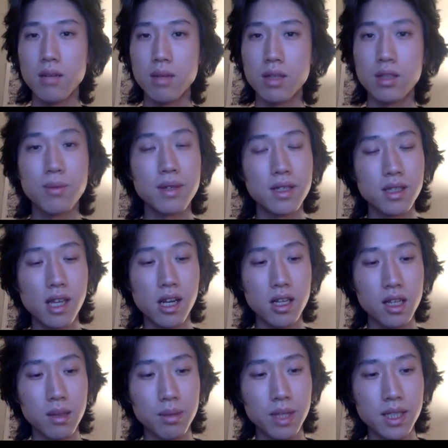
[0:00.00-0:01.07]
meant to be
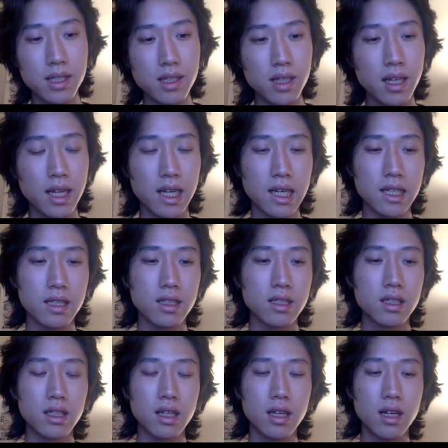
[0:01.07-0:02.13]
aesthetically pleasing?
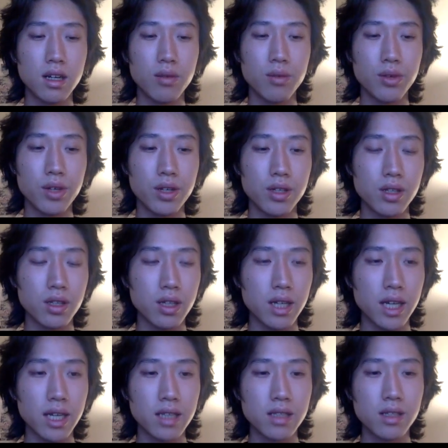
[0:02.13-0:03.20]
And we're going to
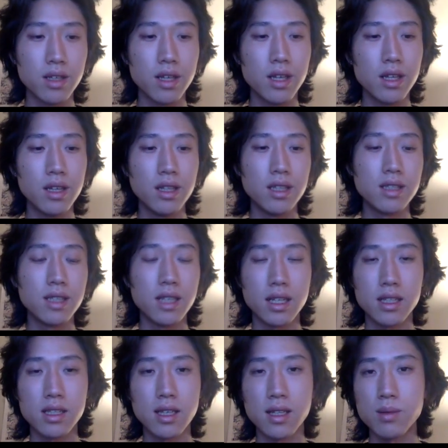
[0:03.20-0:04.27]
look at the
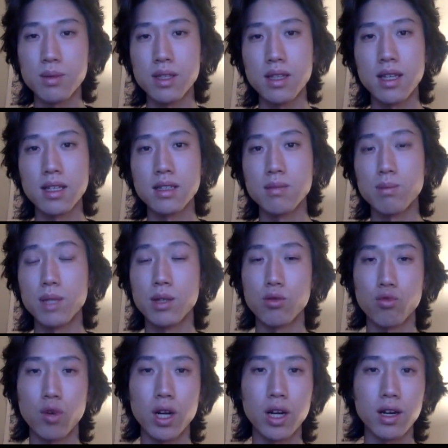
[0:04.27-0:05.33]
aesthetic assessment that's
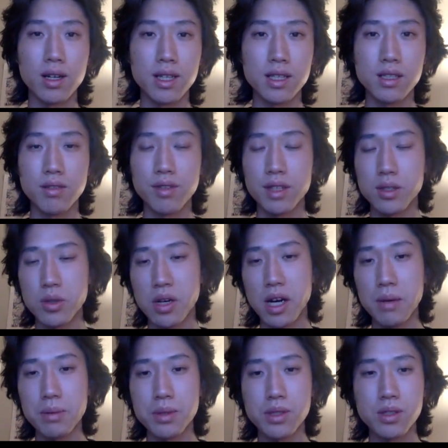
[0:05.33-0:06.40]
being run on each of these
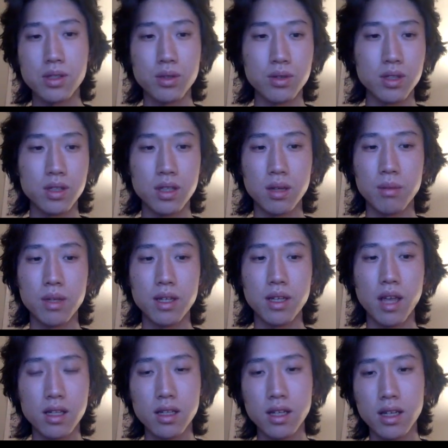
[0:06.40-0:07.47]
crops to
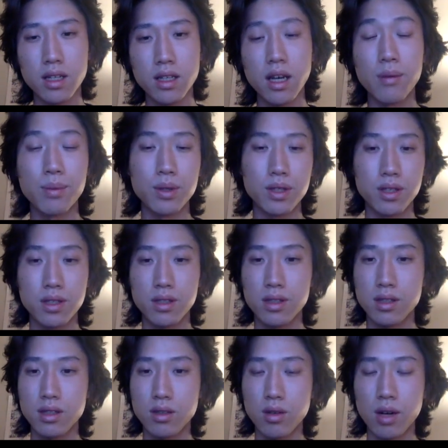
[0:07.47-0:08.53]
determine and
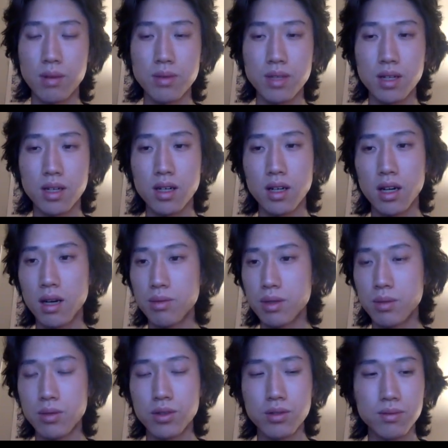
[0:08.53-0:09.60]
output crops that are
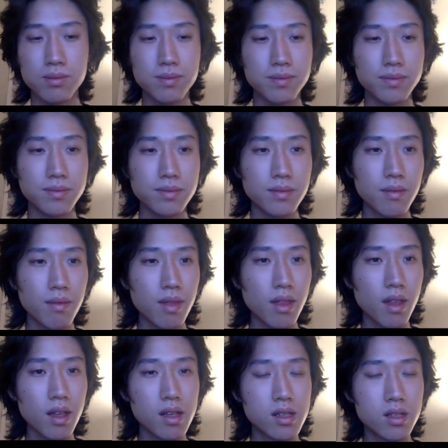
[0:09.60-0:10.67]
optimal.
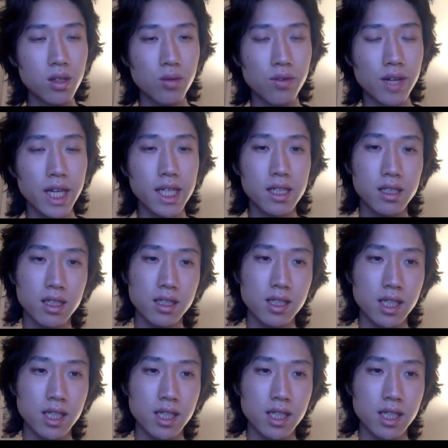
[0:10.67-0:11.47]
So for candidate